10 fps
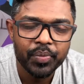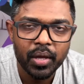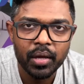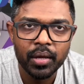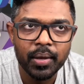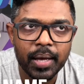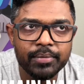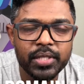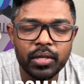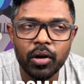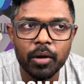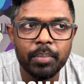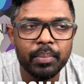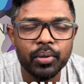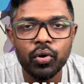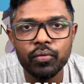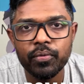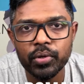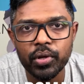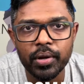I've seen a lot of people go
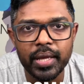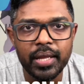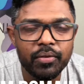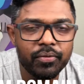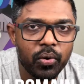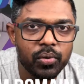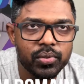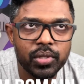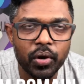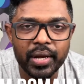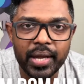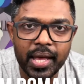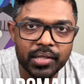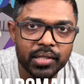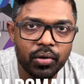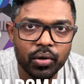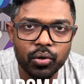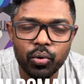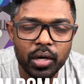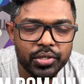for .infos, .net,
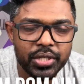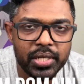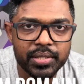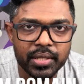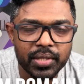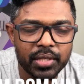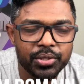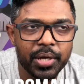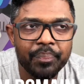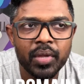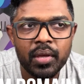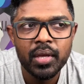.orgs, etc.